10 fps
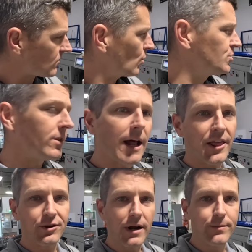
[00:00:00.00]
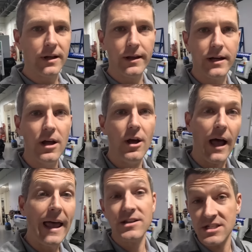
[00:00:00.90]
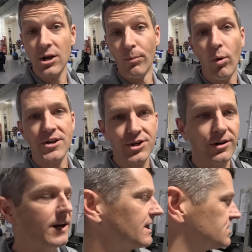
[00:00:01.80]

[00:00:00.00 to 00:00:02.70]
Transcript: We do a lot of thread milling and single point turning